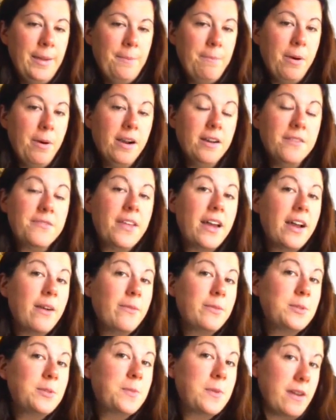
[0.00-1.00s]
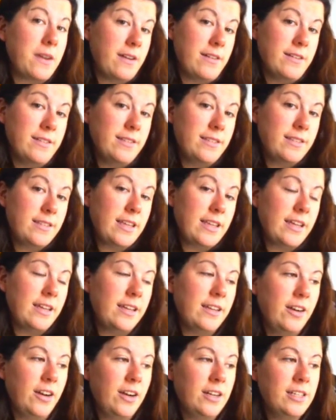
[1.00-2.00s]
Part of that was because
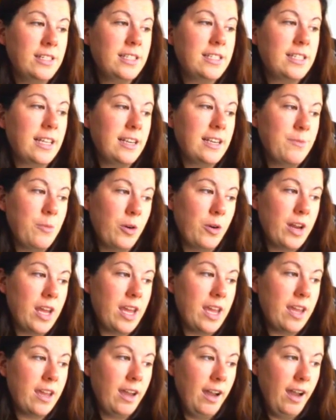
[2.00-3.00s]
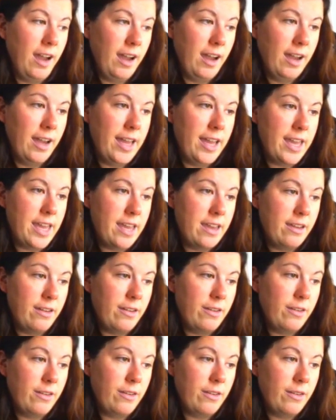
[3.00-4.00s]
on Sunday morning, I
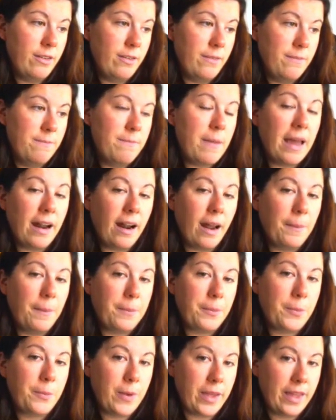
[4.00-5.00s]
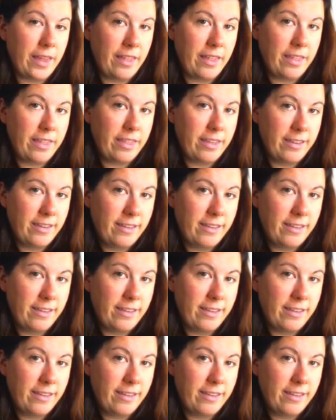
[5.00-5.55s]
met up with